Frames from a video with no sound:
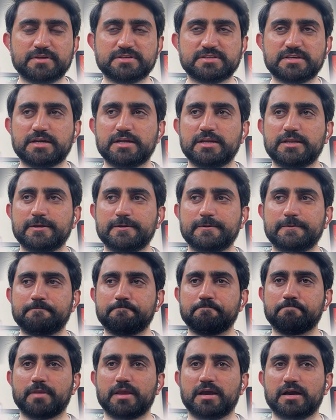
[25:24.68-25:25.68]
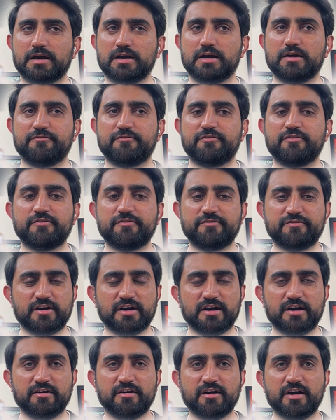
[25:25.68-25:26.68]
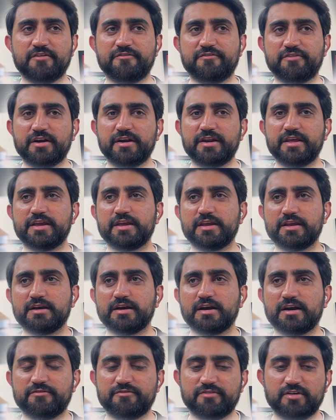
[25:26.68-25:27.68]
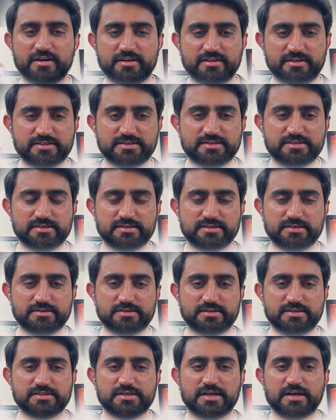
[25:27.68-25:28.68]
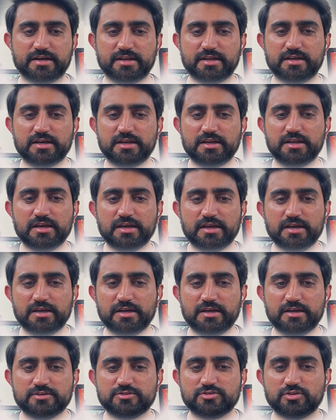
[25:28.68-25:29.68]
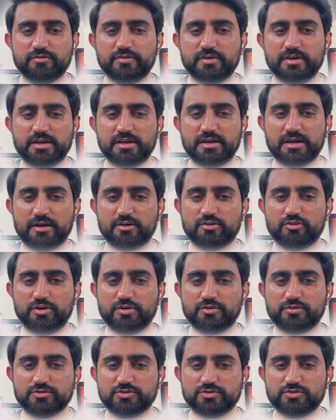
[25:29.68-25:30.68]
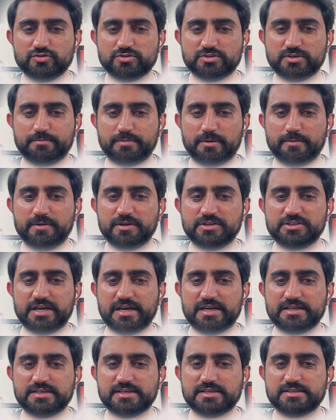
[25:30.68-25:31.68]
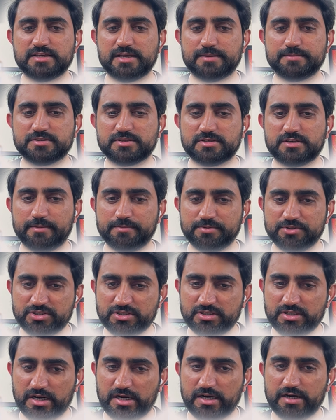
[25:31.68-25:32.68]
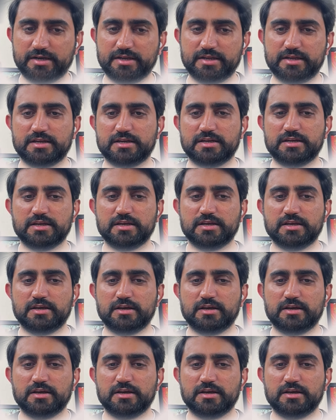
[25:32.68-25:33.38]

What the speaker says: basically funding for this article. So we are going to choose the publish as a subscription article.